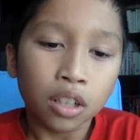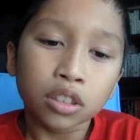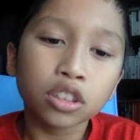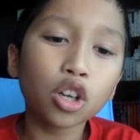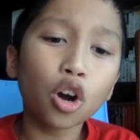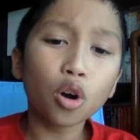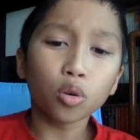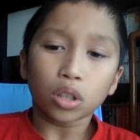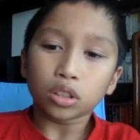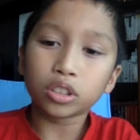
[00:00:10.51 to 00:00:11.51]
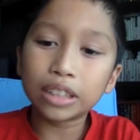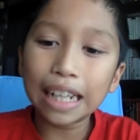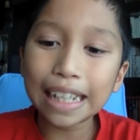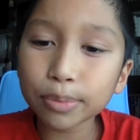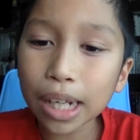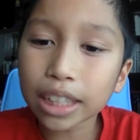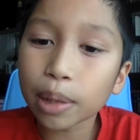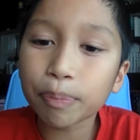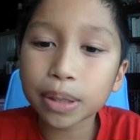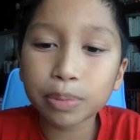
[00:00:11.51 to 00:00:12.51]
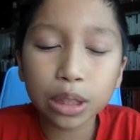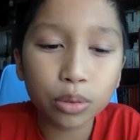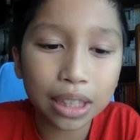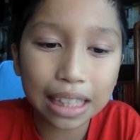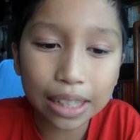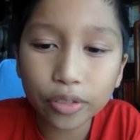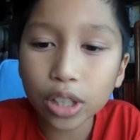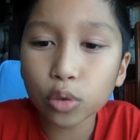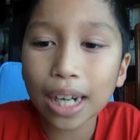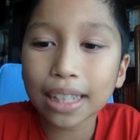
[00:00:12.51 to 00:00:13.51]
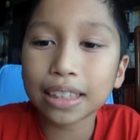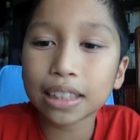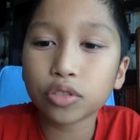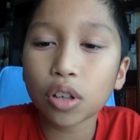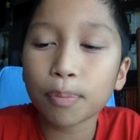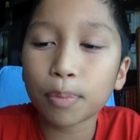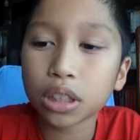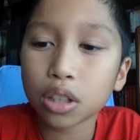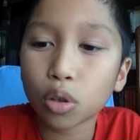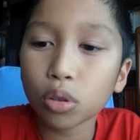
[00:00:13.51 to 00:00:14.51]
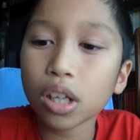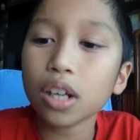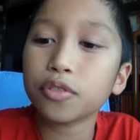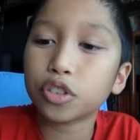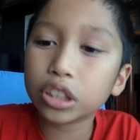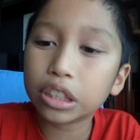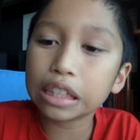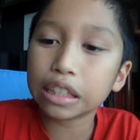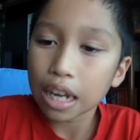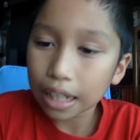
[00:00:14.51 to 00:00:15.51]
So, today's matchup is between Ivan Rakitic from Barcelona versus